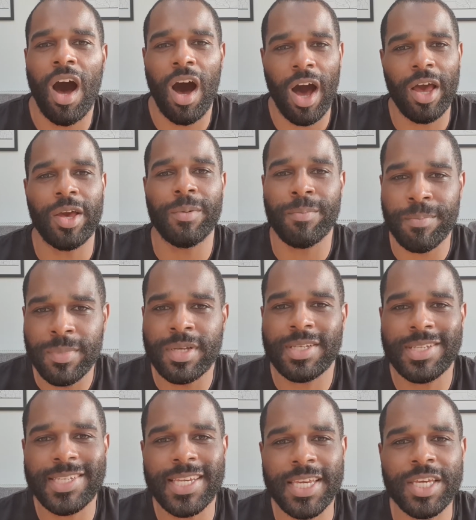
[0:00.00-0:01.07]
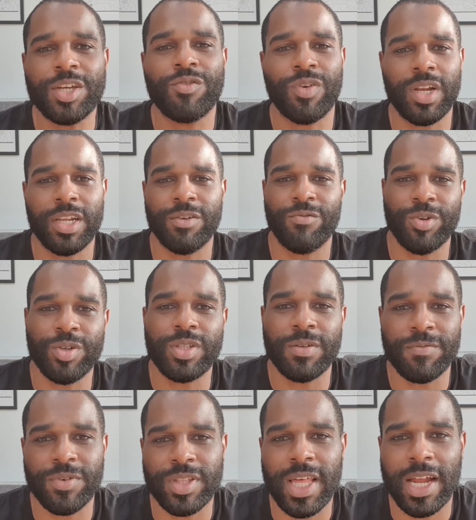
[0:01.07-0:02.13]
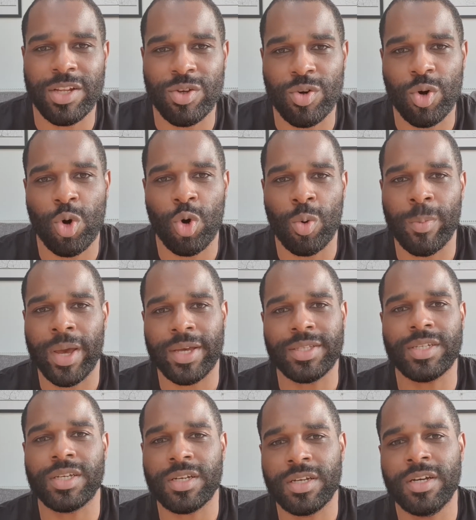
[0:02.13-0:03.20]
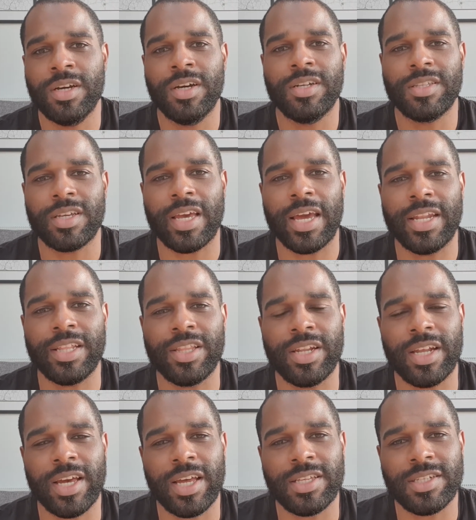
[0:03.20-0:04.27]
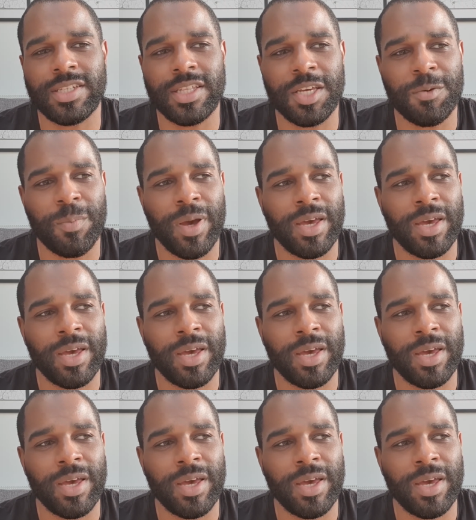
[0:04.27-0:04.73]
I am secretly rooting for Daniel Cormier to, to get it done against Stipe.